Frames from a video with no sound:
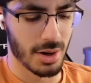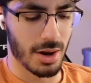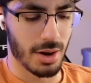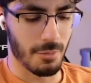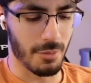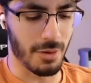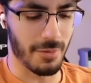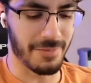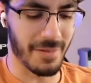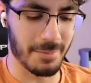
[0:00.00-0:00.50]

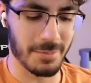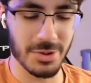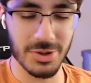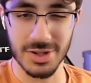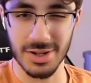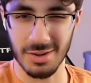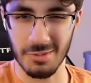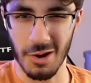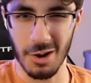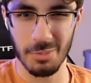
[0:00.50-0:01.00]
Well, if I'm
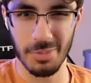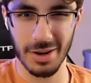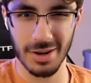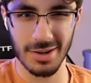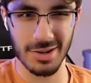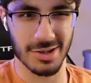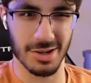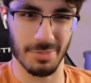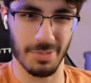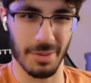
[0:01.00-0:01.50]
using Wall
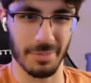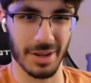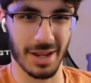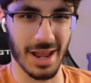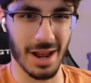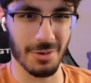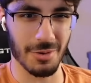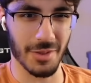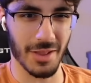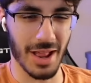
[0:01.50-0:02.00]
Breakers, I probably
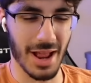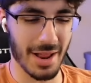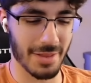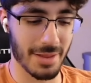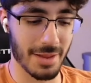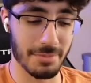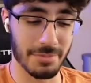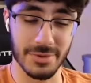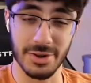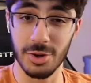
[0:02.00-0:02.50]
can't rely on
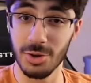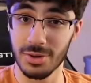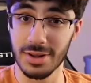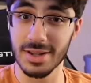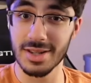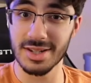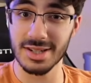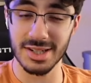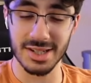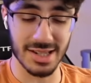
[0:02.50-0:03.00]
them too
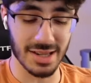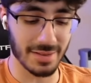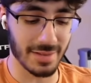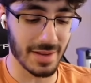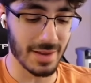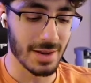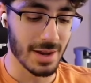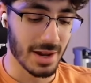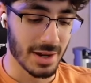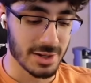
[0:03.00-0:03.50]

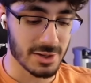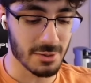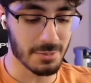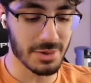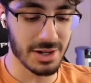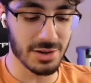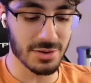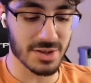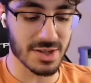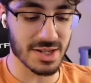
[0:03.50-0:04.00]
consistently, so I'm
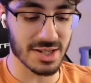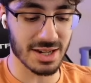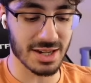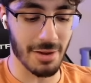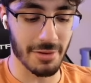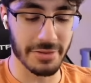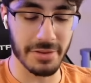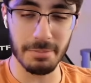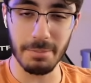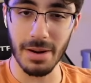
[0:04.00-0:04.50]
going to use a
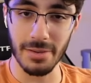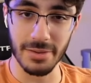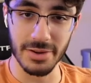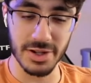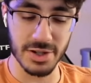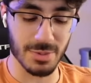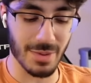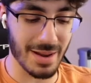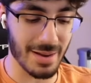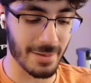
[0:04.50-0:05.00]
Skeleton Barrel
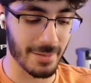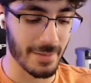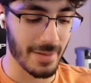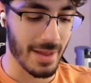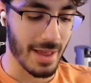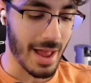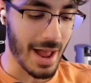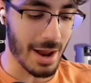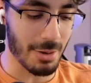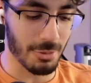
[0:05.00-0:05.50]
as well.
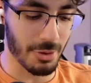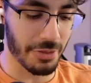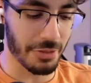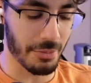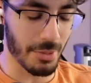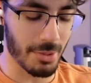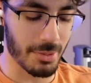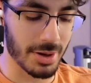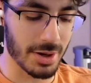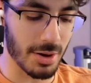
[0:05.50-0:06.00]
And we'll
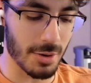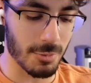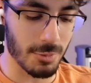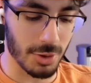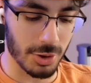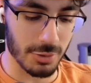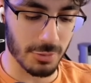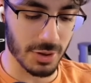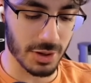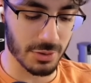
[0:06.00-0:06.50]
throw in our
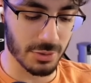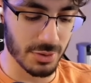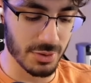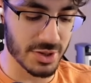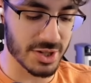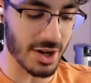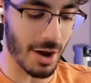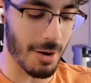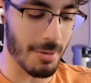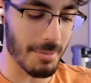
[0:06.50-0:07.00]
Royal
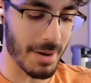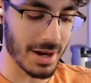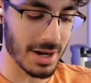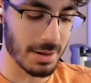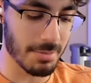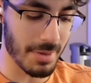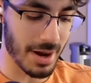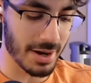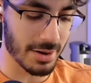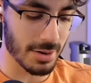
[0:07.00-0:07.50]
Recruits, our
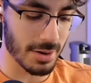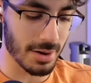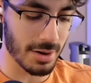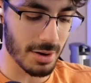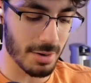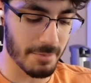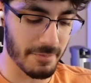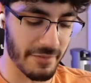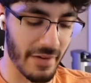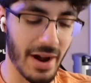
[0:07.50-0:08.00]
Mighty Miner, and
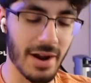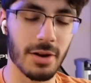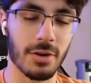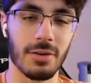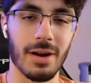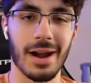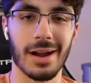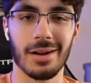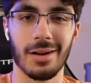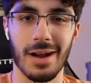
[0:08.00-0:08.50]
our
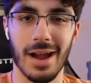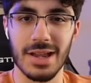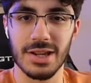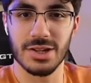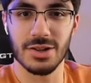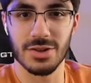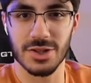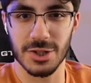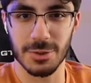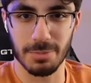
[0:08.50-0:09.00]
Firecracker
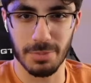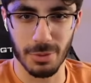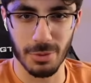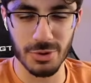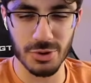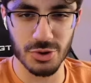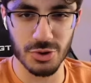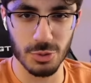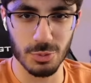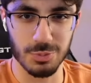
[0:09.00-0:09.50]
as our
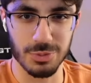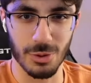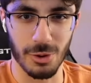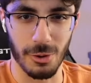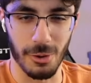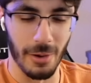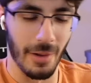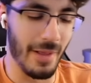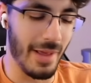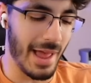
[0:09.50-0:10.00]
support troop
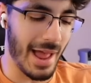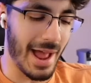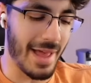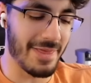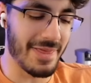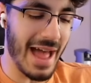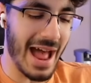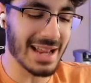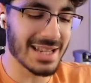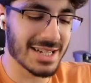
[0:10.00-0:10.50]
role.
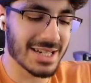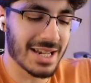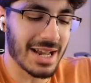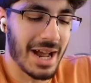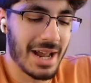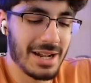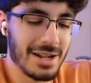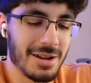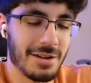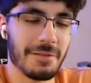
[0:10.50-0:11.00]
And that's
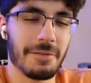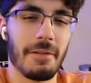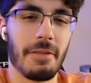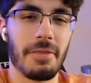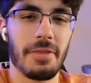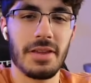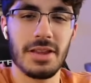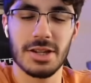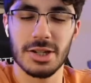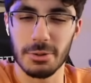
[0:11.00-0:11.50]
kind
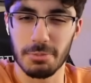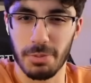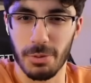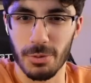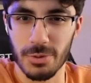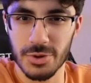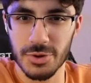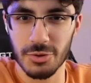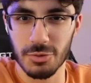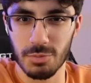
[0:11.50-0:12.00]
of the
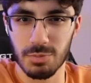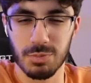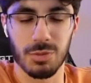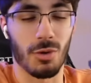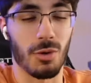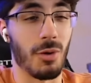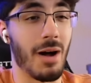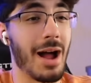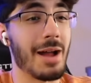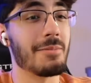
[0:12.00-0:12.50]
support troop
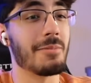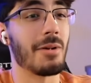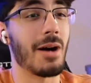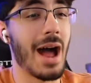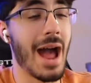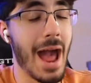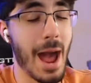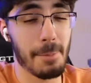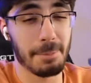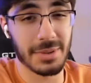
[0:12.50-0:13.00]
role. I'm
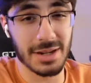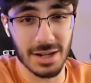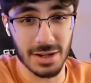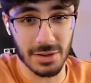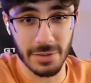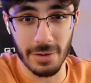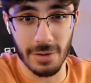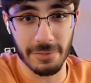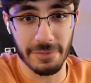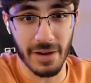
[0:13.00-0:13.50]
happy to
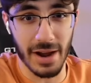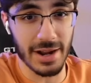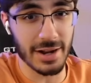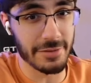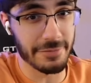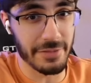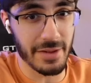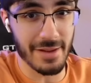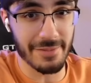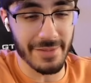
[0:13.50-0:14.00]
clarify it
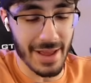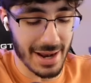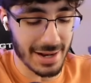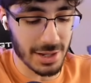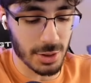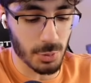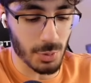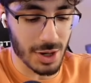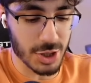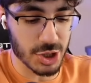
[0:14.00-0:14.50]
if you have
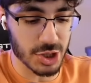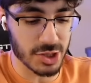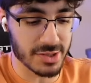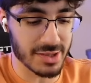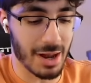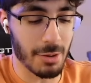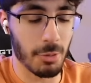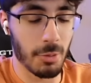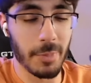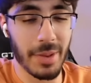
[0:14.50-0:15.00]
any questions.
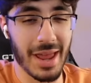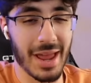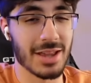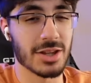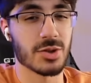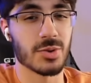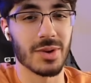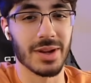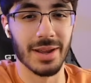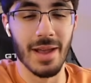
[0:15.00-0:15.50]
I will be
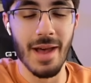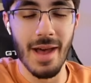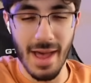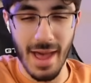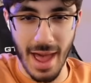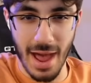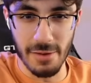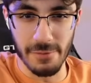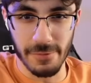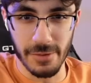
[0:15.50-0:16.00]
answering
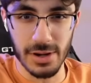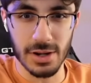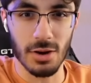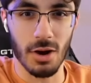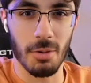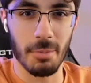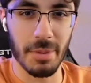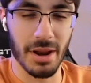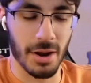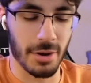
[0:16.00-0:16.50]
every
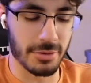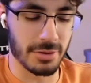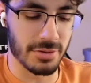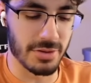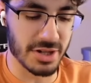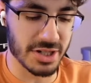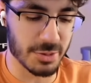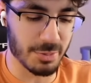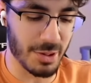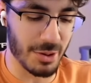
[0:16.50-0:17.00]
comment under
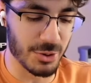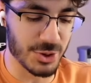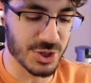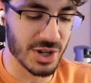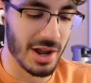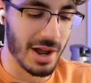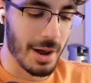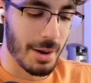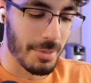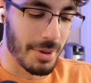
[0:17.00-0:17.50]
this
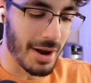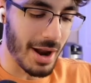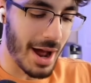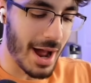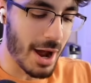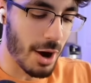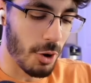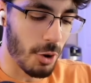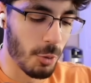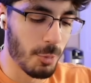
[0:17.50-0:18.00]
post, but
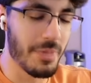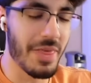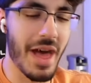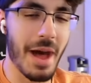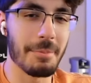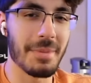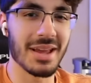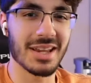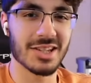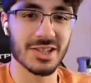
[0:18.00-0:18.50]
I hope
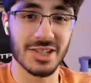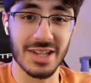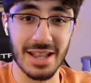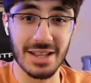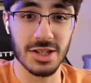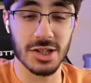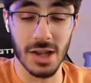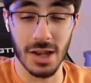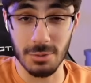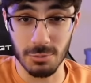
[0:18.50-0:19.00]
that makes
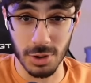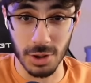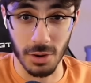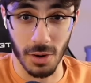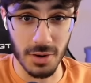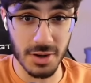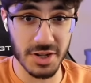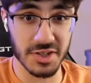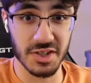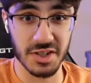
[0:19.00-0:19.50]
sense in
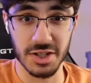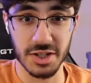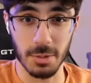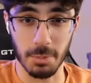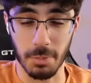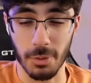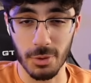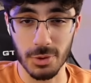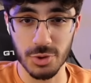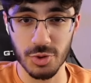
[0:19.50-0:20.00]
regards to the
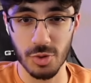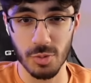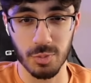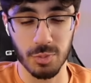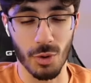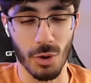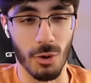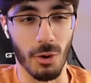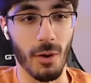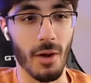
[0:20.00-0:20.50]
support
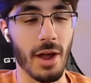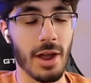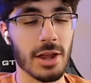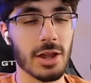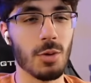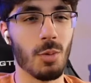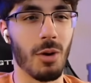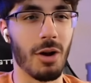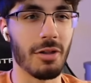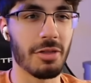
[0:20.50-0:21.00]
troop role.
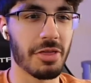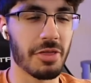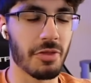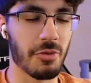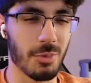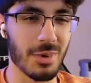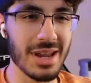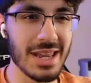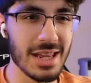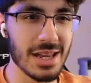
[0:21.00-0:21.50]
You want
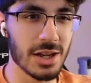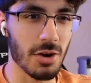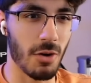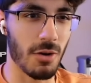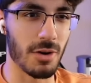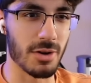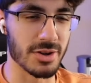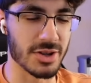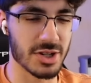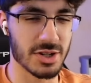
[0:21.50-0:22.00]
3
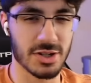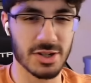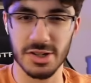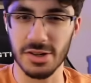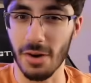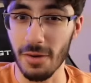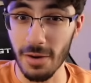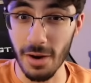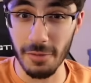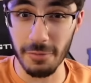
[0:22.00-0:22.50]
cards.
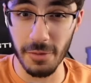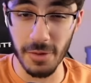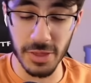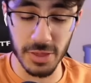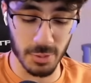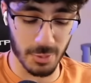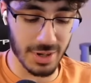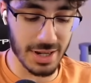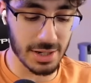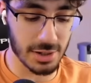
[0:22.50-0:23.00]
Start off with
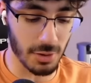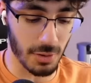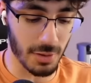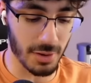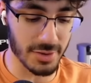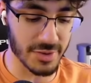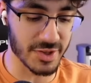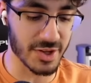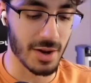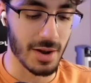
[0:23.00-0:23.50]
3
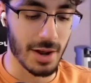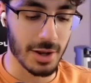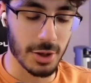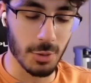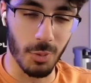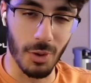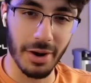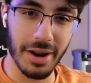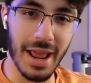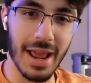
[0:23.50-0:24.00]
cards.
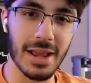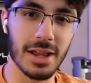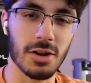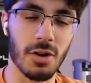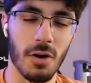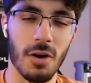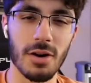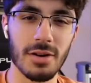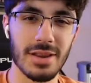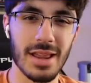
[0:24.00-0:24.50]
You want a
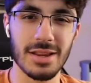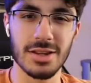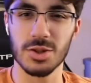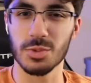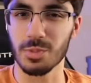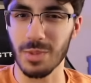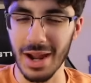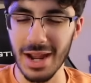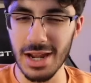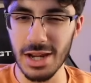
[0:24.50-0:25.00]
card
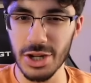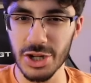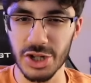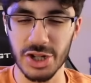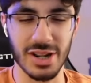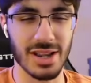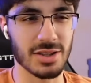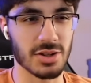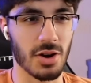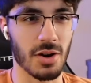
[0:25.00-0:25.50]
that's
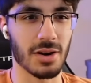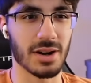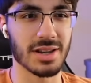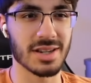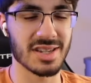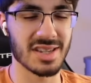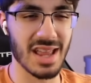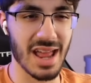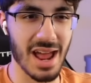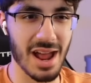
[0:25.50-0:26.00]
ranged, that
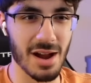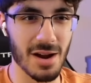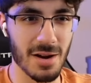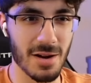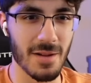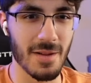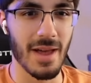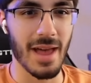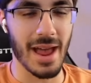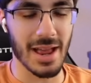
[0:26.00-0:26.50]
targets the
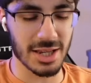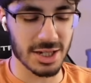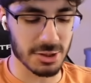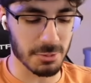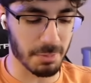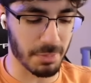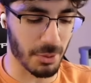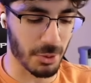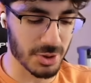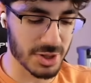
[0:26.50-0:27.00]
air, and
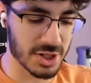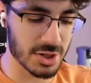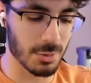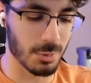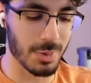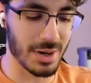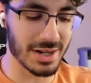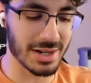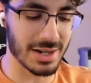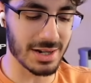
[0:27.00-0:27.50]
supports your
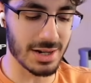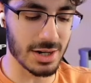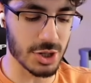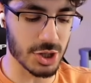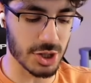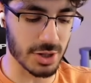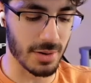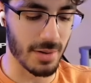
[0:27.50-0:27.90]
win condition.